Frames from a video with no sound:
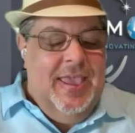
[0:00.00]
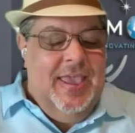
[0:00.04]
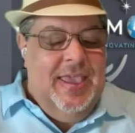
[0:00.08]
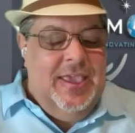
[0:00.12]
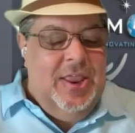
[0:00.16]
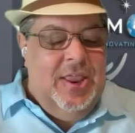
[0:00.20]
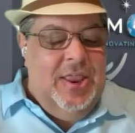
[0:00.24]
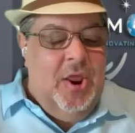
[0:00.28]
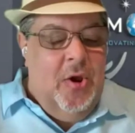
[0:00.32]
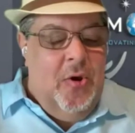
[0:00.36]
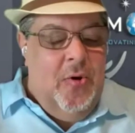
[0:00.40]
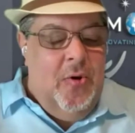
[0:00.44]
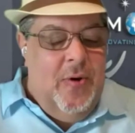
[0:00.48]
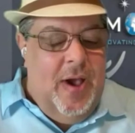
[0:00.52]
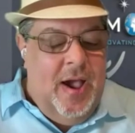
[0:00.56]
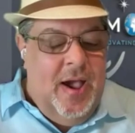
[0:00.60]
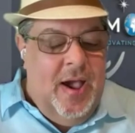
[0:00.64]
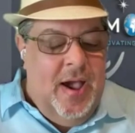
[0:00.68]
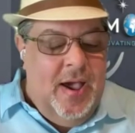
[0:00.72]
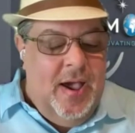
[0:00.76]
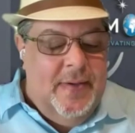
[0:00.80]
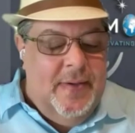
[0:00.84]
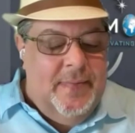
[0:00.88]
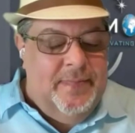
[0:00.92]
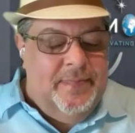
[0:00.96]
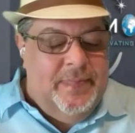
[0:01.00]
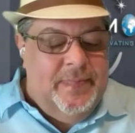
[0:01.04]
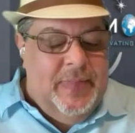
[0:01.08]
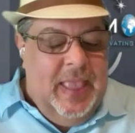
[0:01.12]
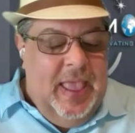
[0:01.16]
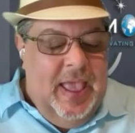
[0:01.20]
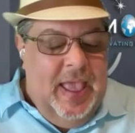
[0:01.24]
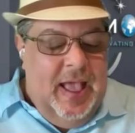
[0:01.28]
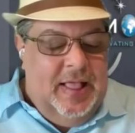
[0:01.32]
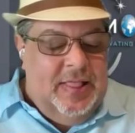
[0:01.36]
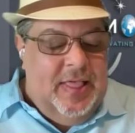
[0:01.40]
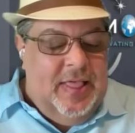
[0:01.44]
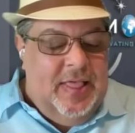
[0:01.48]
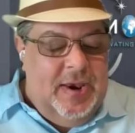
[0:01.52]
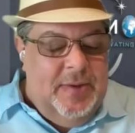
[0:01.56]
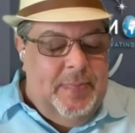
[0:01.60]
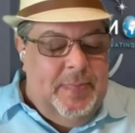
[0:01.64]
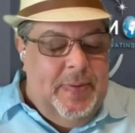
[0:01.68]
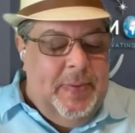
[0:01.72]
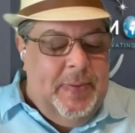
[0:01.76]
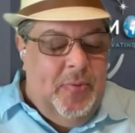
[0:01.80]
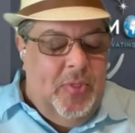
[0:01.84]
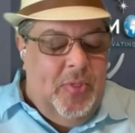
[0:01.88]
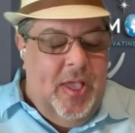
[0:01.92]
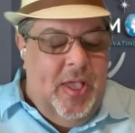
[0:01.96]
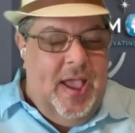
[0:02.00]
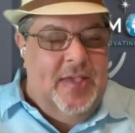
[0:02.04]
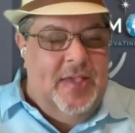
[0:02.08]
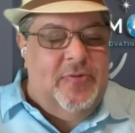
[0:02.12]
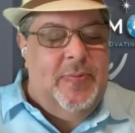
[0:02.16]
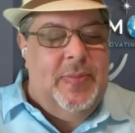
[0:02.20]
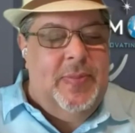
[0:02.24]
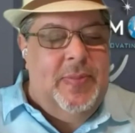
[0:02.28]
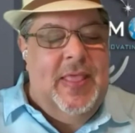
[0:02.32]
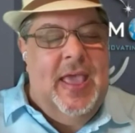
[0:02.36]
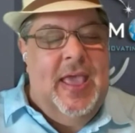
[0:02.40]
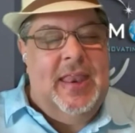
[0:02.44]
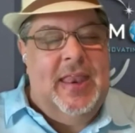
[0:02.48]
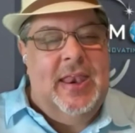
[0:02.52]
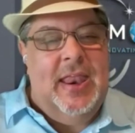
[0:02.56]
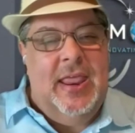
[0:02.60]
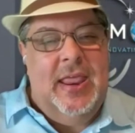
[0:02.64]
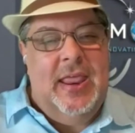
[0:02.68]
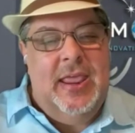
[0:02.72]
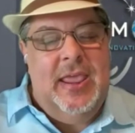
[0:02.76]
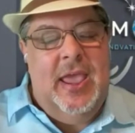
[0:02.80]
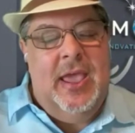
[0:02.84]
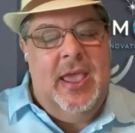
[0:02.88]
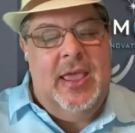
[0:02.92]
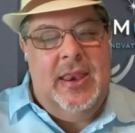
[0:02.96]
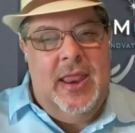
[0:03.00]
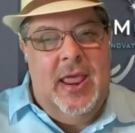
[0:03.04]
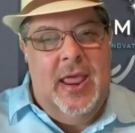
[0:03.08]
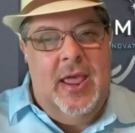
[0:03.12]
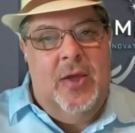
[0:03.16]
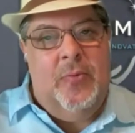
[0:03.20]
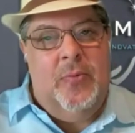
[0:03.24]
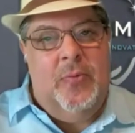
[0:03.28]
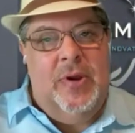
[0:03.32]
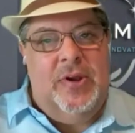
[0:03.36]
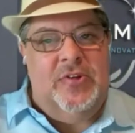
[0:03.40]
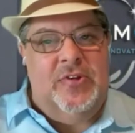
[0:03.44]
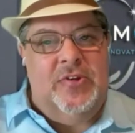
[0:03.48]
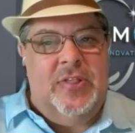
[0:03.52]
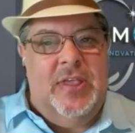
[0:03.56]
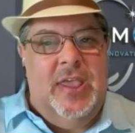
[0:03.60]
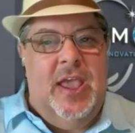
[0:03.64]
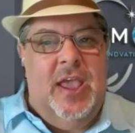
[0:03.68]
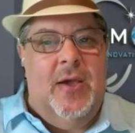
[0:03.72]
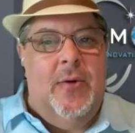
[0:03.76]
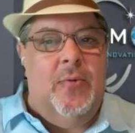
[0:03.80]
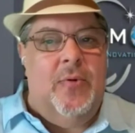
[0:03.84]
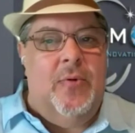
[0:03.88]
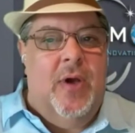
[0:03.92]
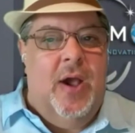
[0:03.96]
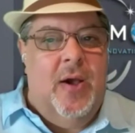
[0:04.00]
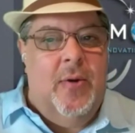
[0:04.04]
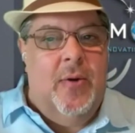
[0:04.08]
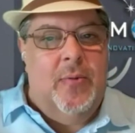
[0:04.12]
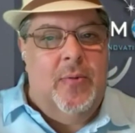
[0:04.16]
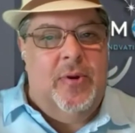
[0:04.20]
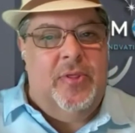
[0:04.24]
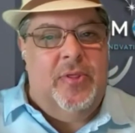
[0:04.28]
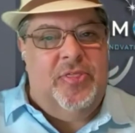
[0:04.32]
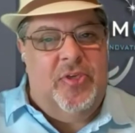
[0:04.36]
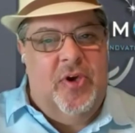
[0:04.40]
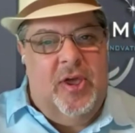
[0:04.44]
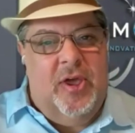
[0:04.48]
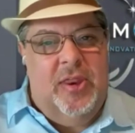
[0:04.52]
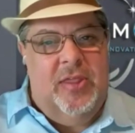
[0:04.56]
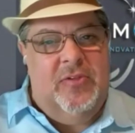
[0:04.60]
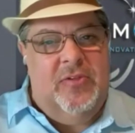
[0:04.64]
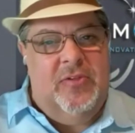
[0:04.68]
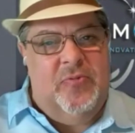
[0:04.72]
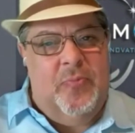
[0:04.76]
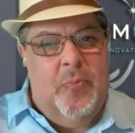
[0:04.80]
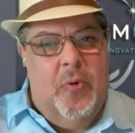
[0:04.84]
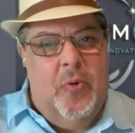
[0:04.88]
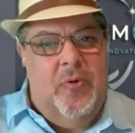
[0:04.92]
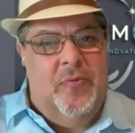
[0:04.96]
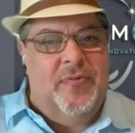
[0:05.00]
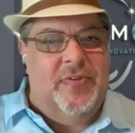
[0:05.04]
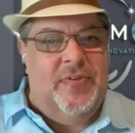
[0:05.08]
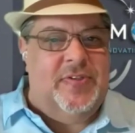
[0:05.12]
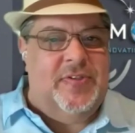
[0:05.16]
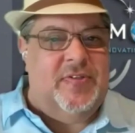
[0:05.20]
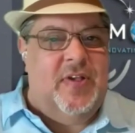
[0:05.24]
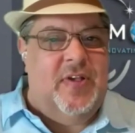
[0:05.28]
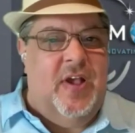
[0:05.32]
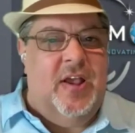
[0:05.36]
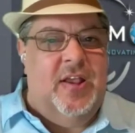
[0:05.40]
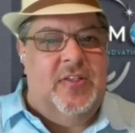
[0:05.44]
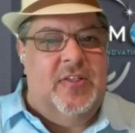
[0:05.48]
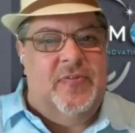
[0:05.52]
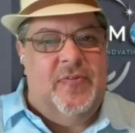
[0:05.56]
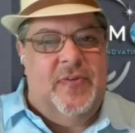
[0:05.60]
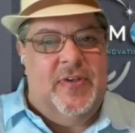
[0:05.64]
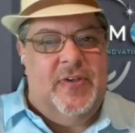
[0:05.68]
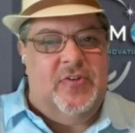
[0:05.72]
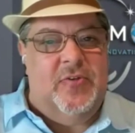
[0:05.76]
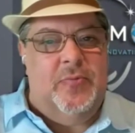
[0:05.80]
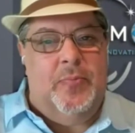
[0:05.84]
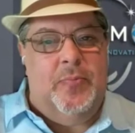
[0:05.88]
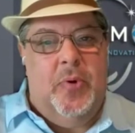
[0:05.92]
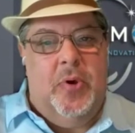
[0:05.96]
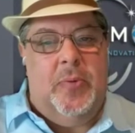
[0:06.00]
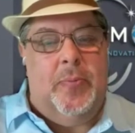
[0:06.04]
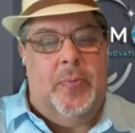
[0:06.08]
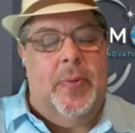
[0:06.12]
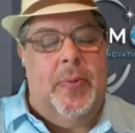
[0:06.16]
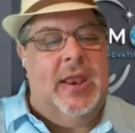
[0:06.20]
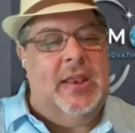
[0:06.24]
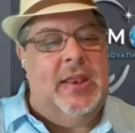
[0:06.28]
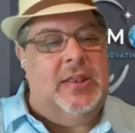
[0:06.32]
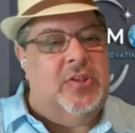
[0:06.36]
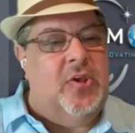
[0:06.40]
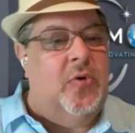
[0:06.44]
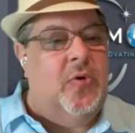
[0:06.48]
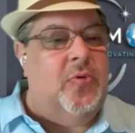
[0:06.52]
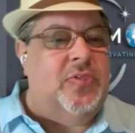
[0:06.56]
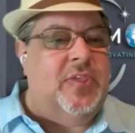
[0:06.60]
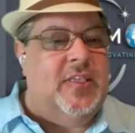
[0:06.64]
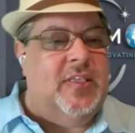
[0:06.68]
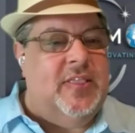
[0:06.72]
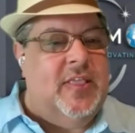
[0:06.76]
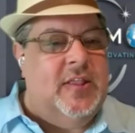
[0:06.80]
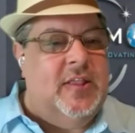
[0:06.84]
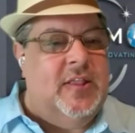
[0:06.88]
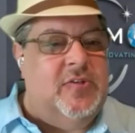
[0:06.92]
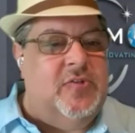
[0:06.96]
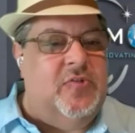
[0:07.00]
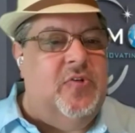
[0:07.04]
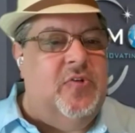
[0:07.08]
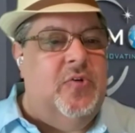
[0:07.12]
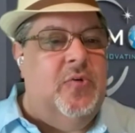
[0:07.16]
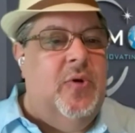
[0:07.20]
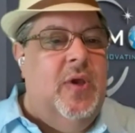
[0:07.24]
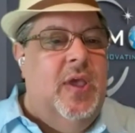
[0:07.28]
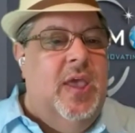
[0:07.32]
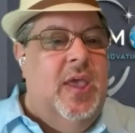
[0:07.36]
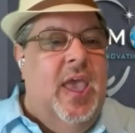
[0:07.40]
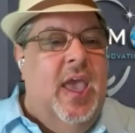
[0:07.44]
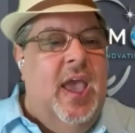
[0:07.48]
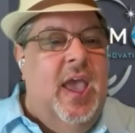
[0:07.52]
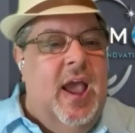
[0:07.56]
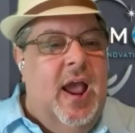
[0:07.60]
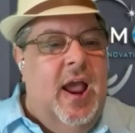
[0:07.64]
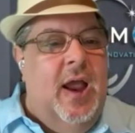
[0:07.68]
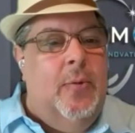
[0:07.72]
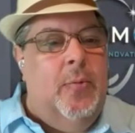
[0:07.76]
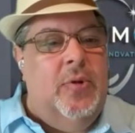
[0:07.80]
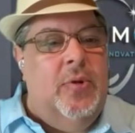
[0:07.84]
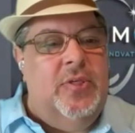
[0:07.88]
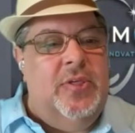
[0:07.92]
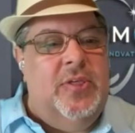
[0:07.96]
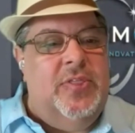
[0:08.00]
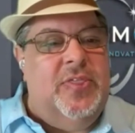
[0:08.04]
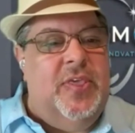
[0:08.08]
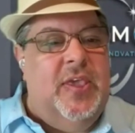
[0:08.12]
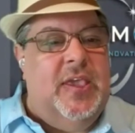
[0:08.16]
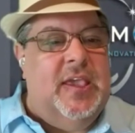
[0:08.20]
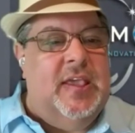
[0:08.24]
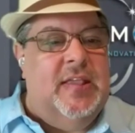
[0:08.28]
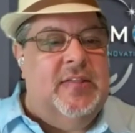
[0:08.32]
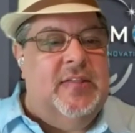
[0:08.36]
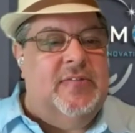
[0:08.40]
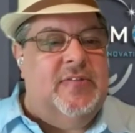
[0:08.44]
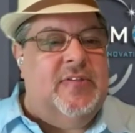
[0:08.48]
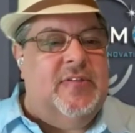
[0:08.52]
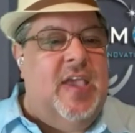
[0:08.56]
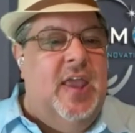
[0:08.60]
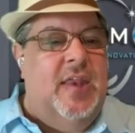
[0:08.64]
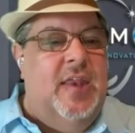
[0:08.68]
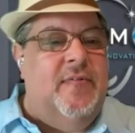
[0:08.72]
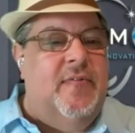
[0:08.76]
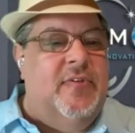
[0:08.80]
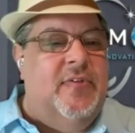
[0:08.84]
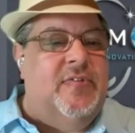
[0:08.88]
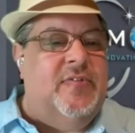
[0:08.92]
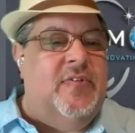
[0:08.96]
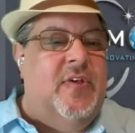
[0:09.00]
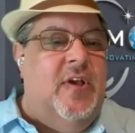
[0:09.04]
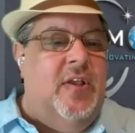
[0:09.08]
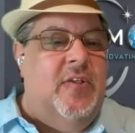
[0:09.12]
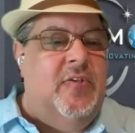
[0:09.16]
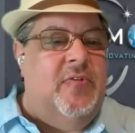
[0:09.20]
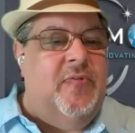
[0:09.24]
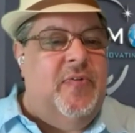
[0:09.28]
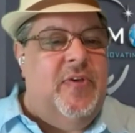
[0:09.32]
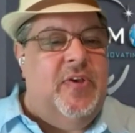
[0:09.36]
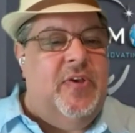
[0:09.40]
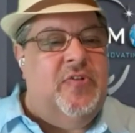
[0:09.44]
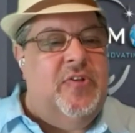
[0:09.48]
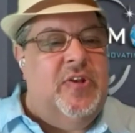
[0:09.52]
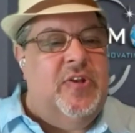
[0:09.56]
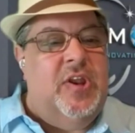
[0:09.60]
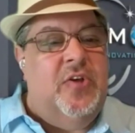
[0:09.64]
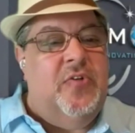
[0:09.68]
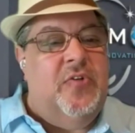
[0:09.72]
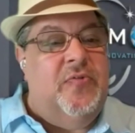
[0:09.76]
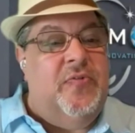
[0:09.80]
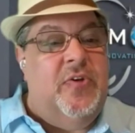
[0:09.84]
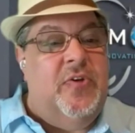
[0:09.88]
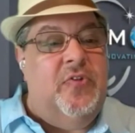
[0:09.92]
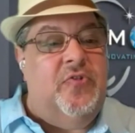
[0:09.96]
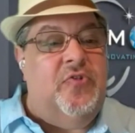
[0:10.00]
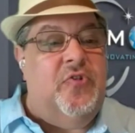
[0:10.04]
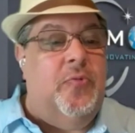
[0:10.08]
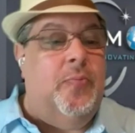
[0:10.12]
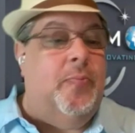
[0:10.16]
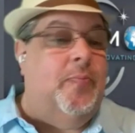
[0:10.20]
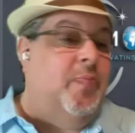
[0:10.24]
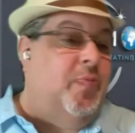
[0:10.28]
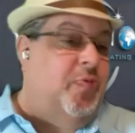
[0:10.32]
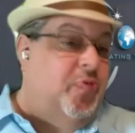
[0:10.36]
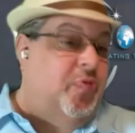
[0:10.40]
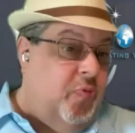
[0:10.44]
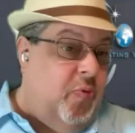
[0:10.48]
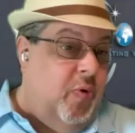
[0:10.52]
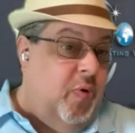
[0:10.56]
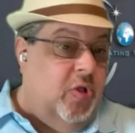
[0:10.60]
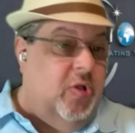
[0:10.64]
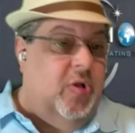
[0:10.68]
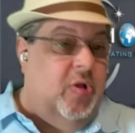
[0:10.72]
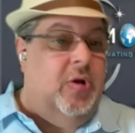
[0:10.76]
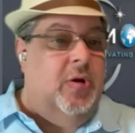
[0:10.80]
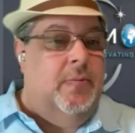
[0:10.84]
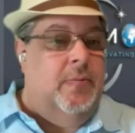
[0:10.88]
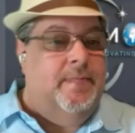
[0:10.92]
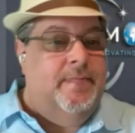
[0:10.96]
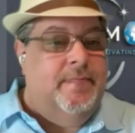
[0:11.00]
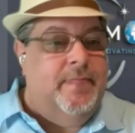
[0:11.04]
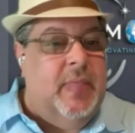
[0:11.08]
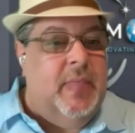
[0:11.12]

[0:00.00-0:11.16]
You know. Um, A lot of people ask me that, and, I, and originally I, I would have thought it was more of a science fiction book, but I don't think that's true. Mm. I really think it's kind of a science fiction near future thriller